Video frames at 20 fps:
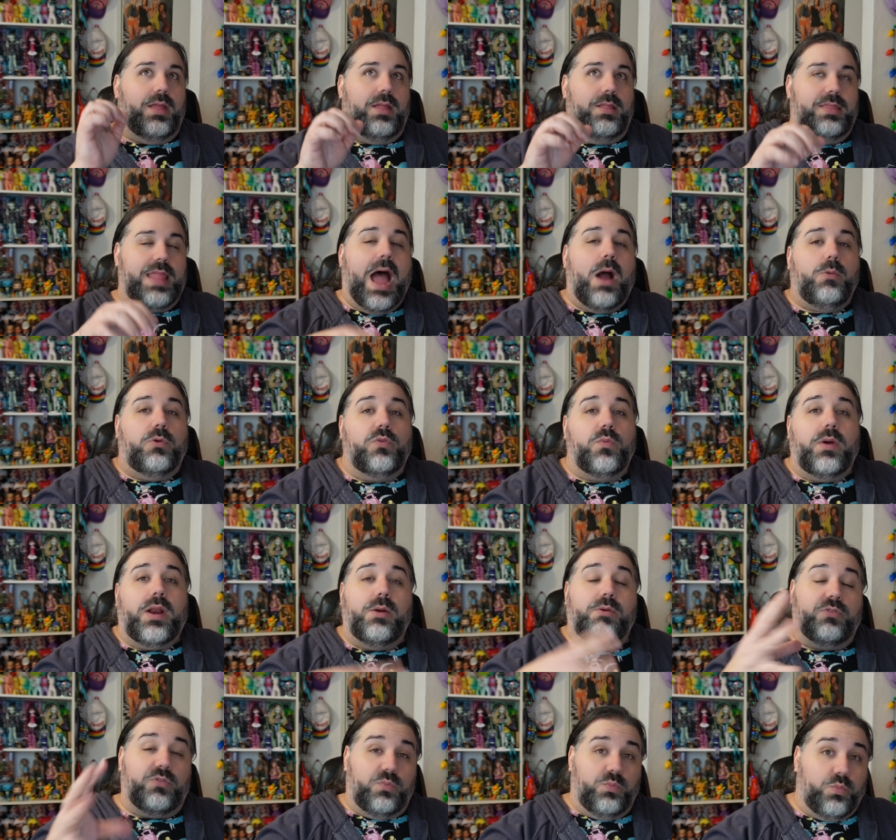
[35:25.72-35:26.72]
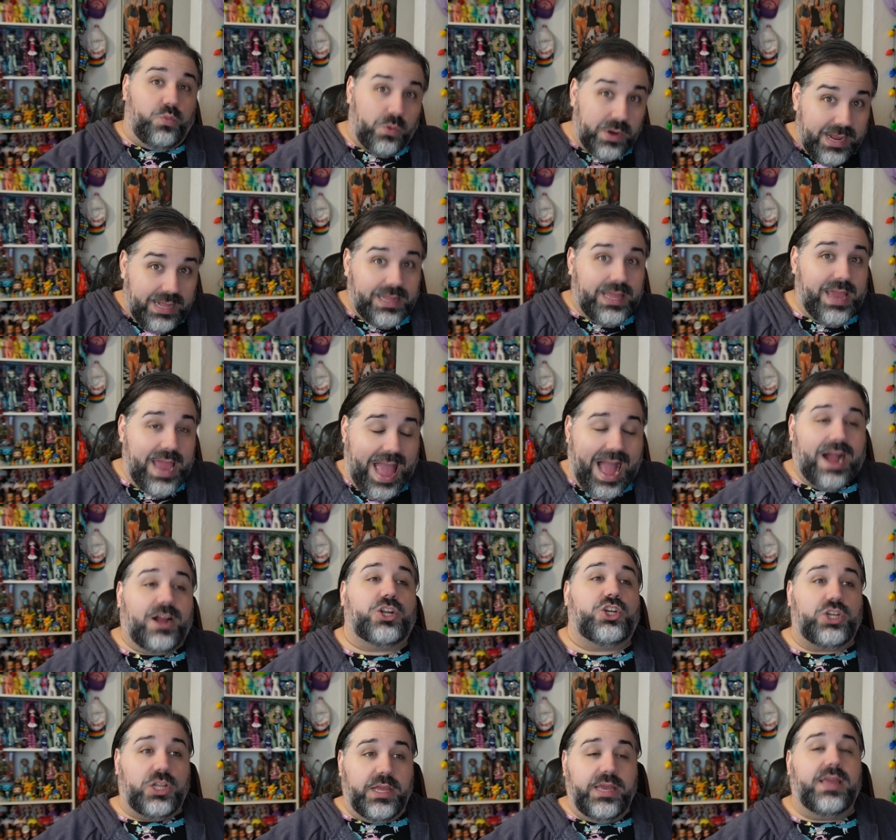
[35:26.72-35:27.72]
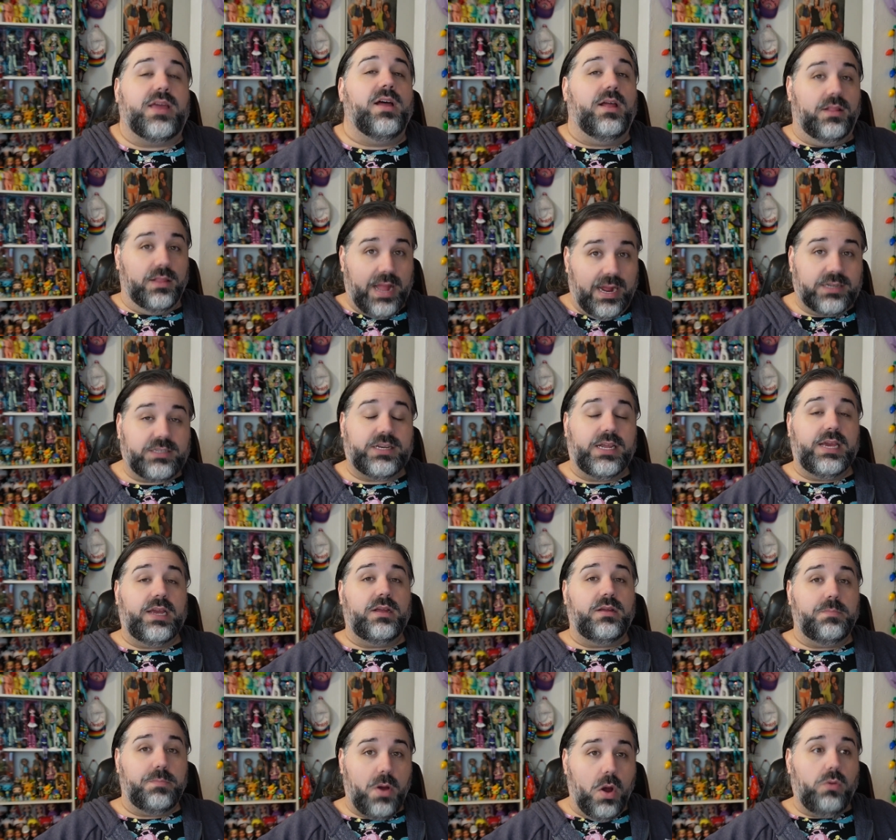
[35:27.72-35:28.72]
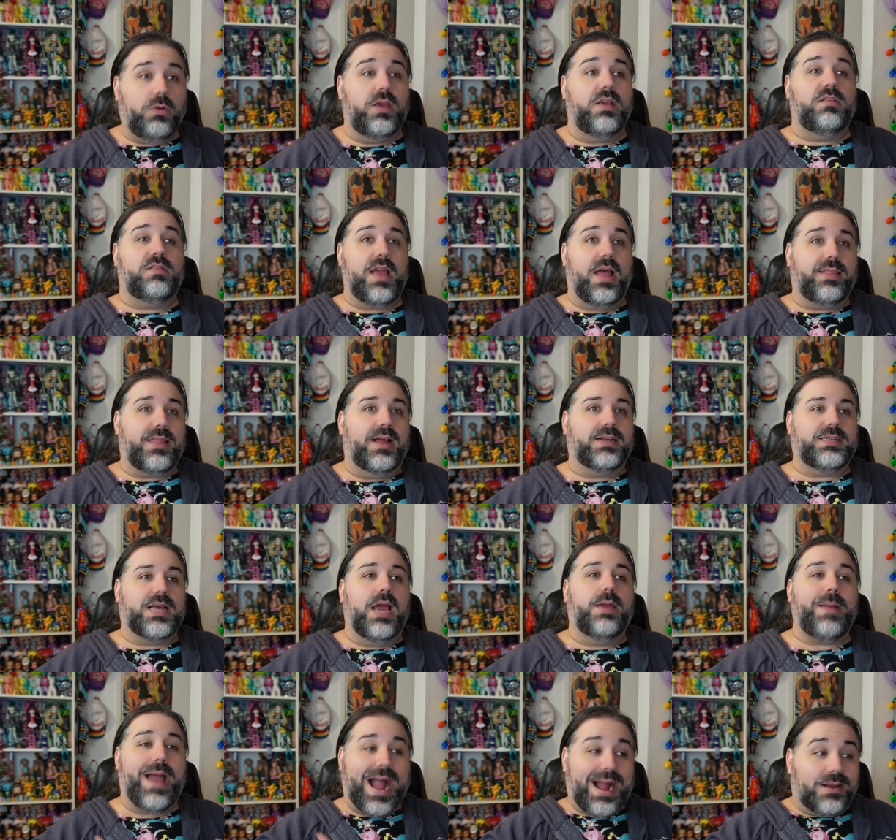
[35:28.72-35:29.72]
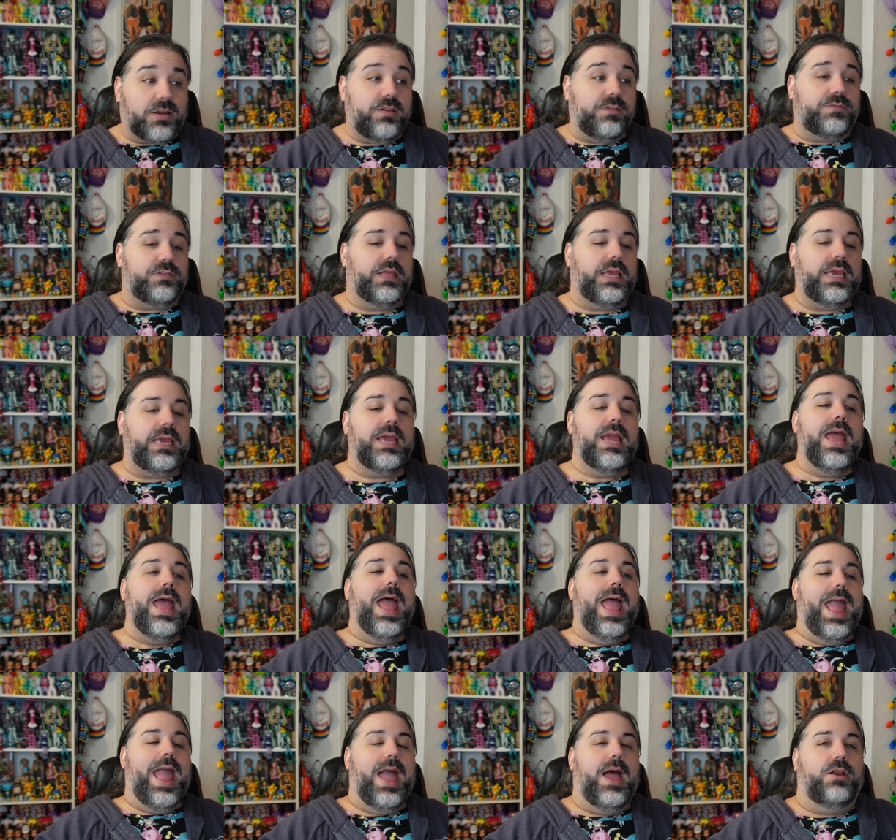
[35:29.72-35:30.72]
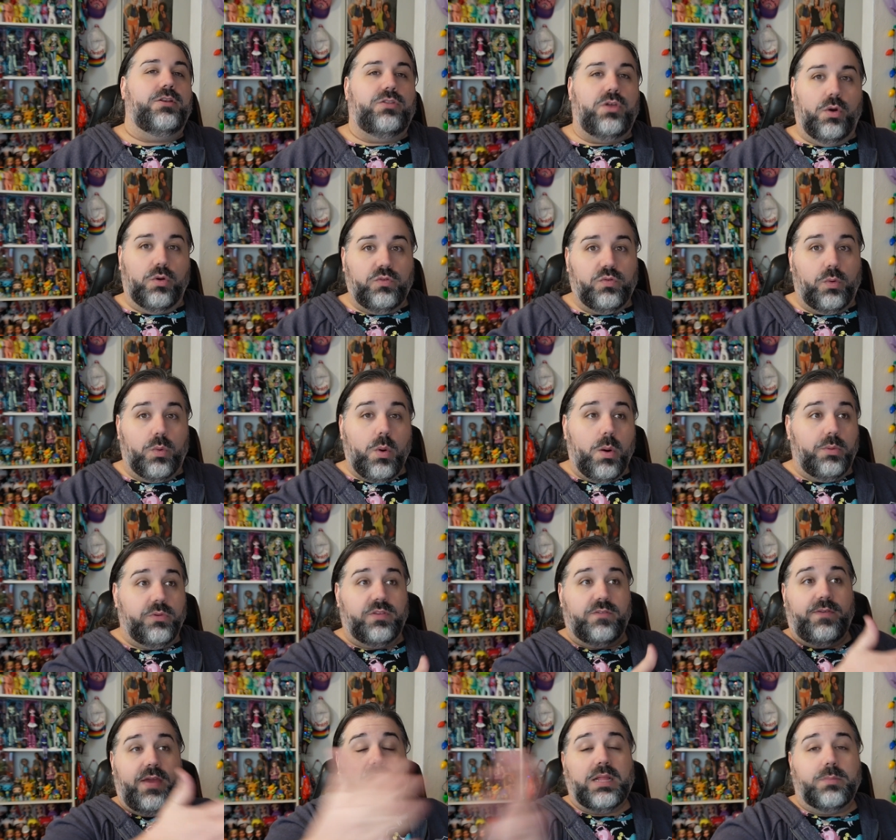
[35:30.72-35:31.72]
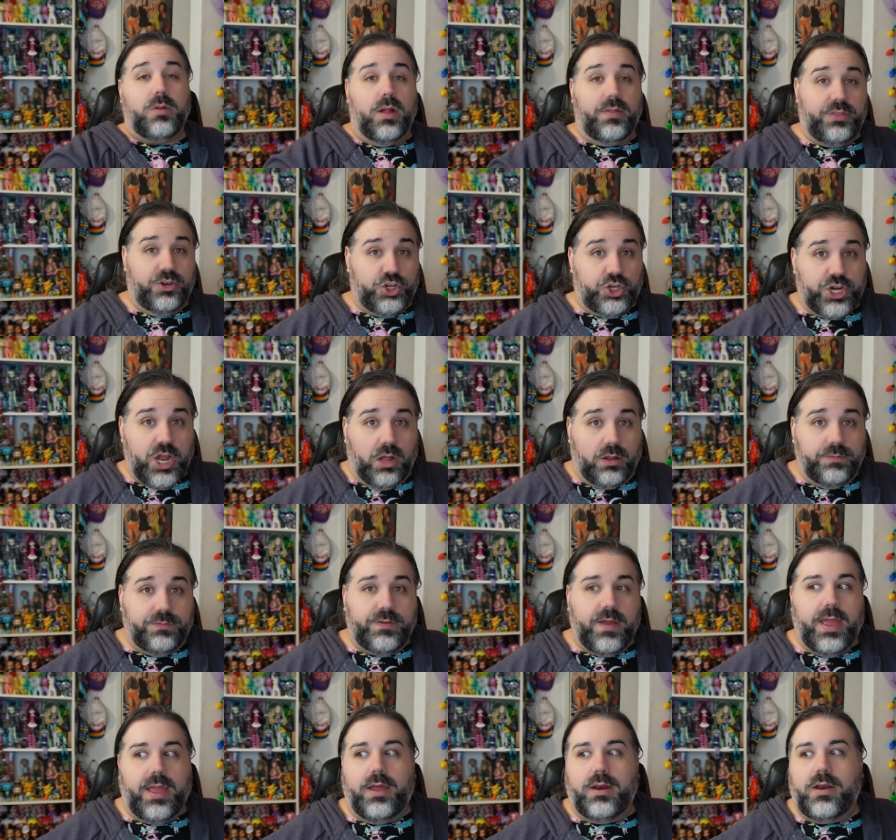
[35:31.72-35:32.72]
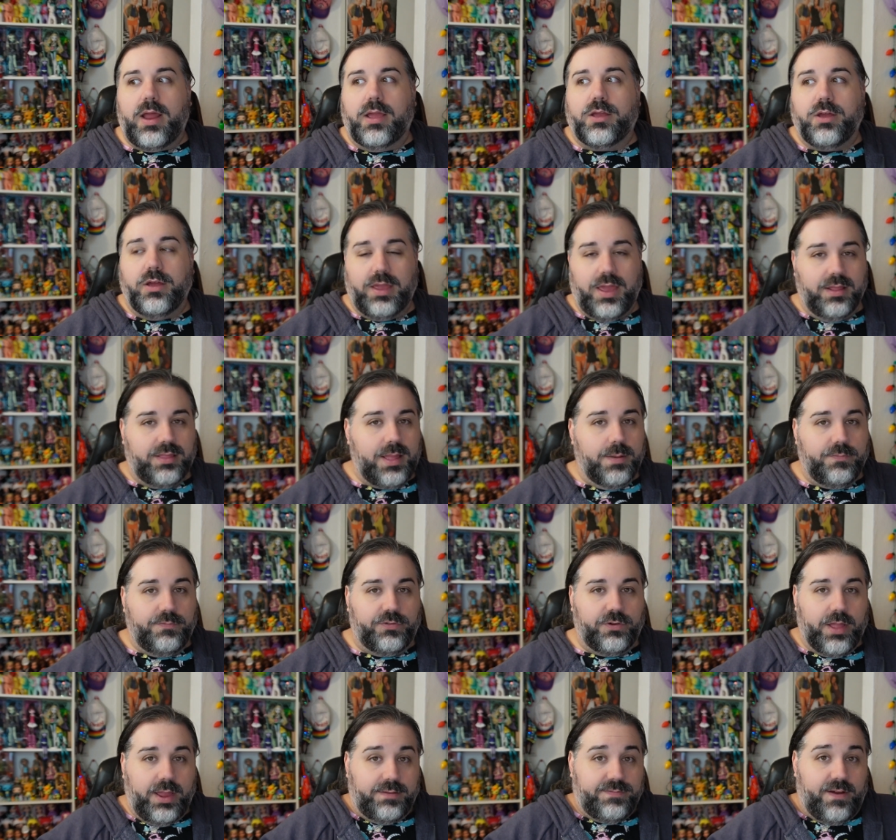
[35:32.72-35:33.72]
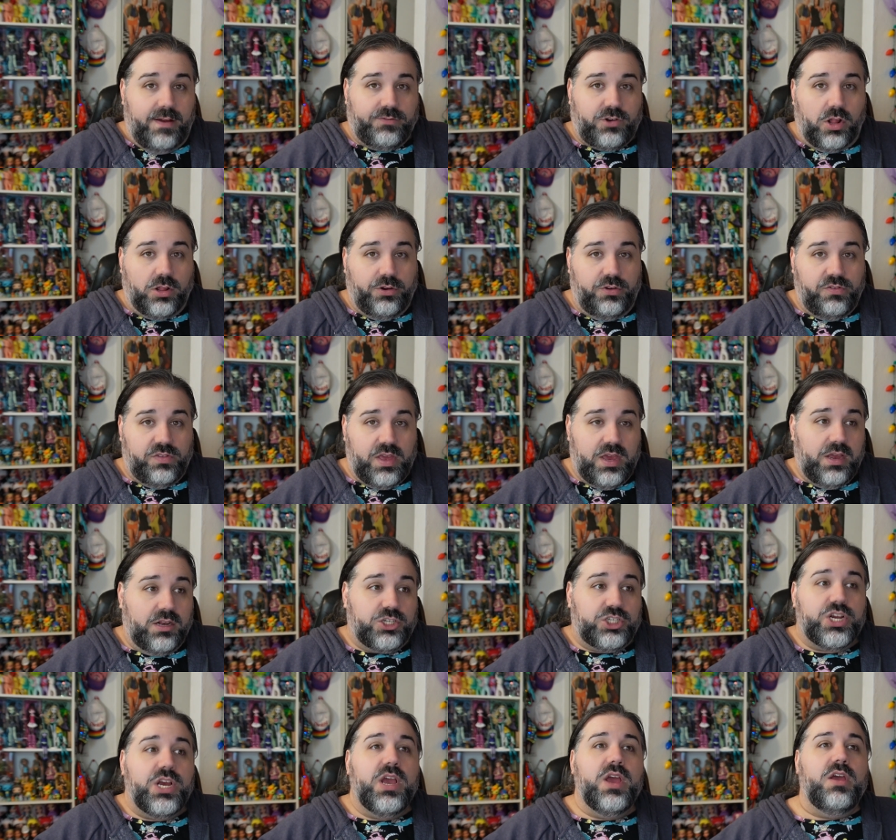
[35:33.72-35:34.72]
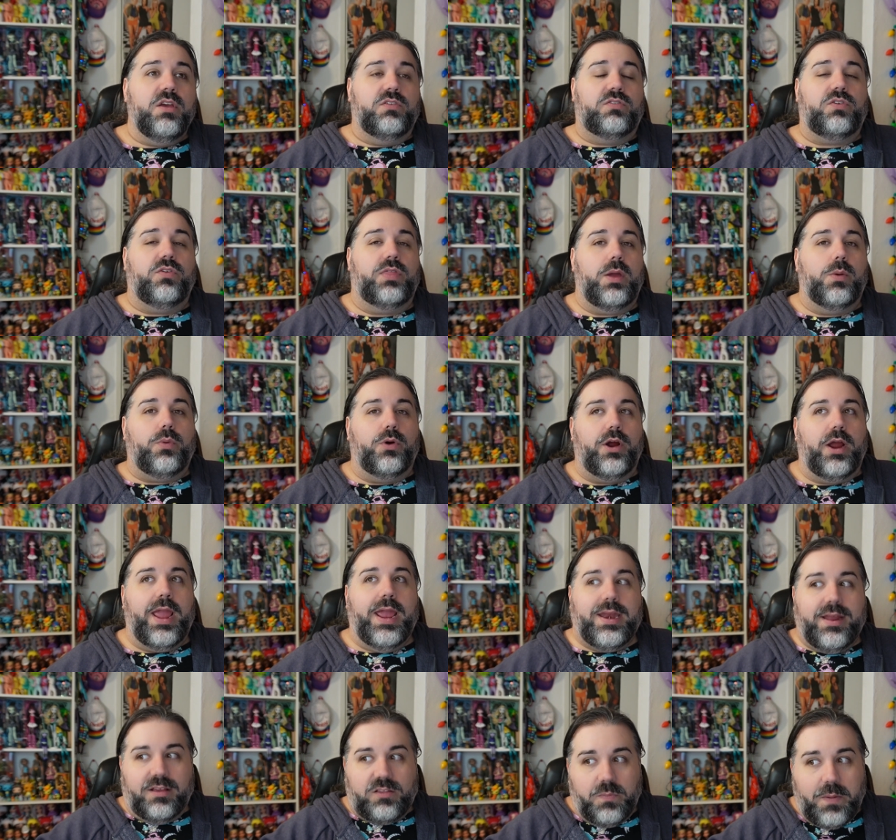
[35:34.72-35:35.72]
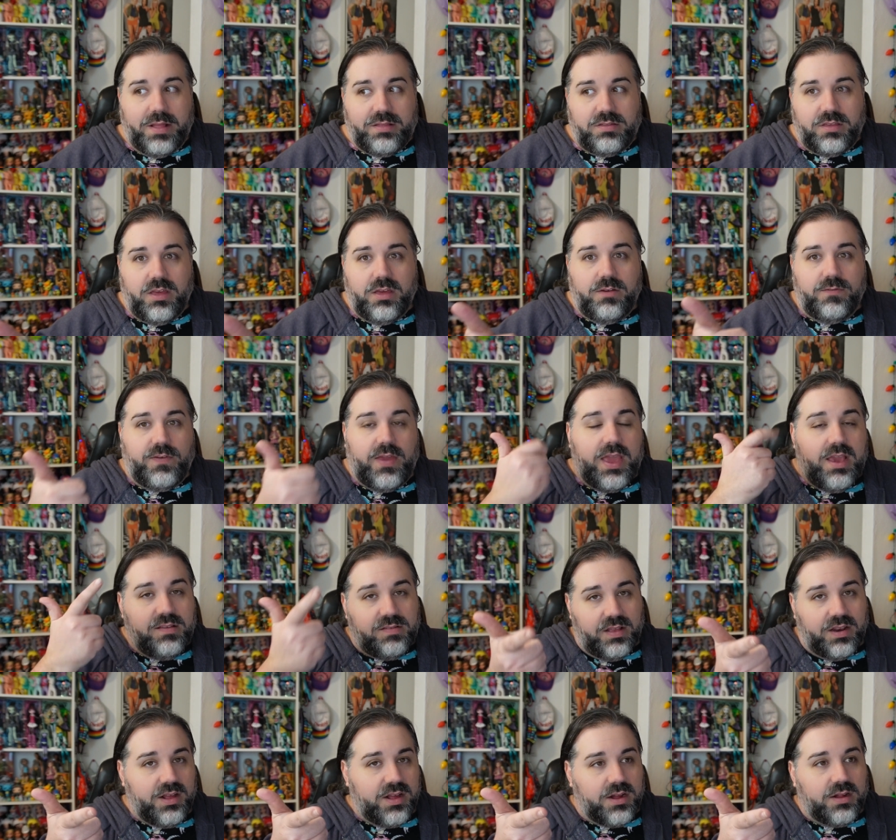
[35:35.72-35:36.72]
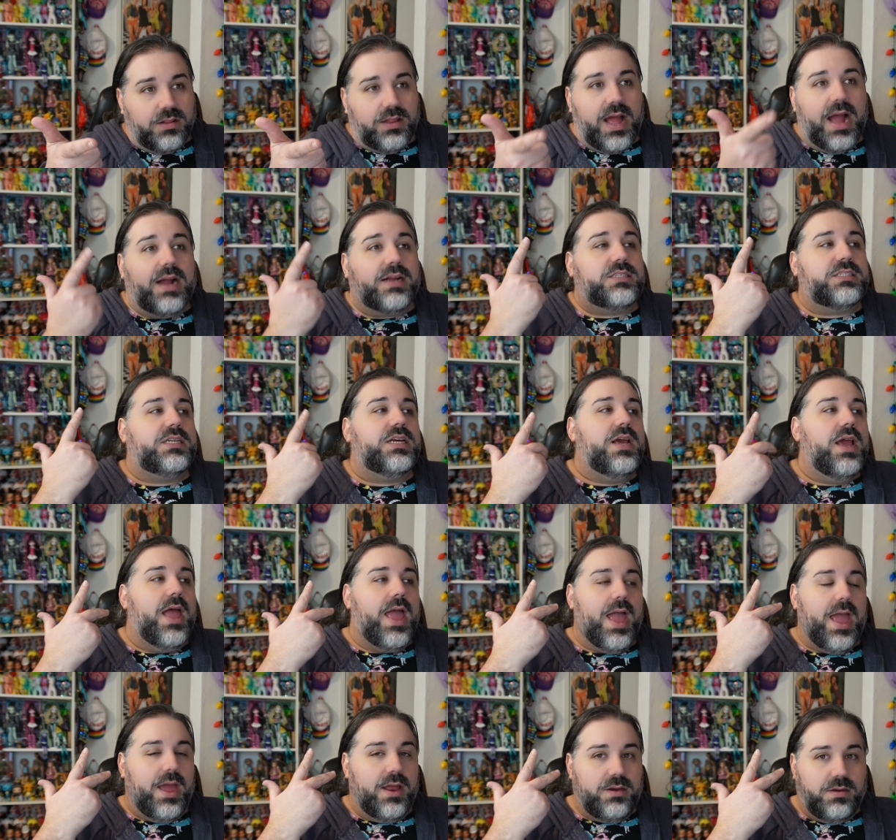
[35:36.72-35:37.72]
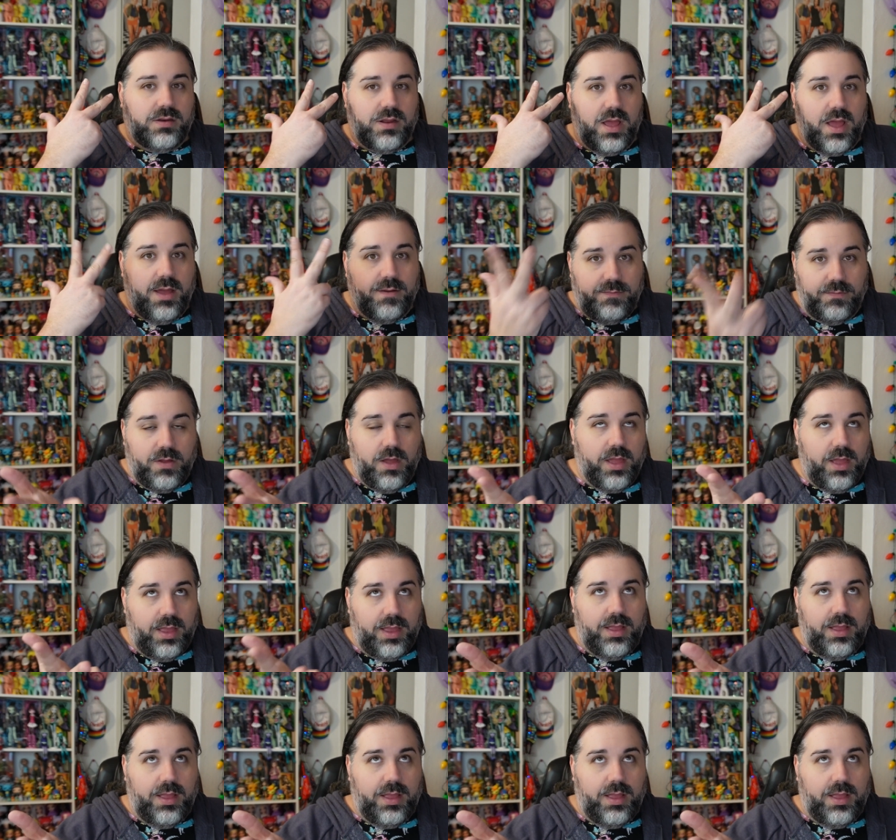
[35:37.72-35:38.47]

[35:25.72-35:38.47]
that was when I was really actually collecting ponies at that time actively, and those were what was available on the shelf, and I could get them for like $5 each. So they were inexpensive, easy to collect, and uh,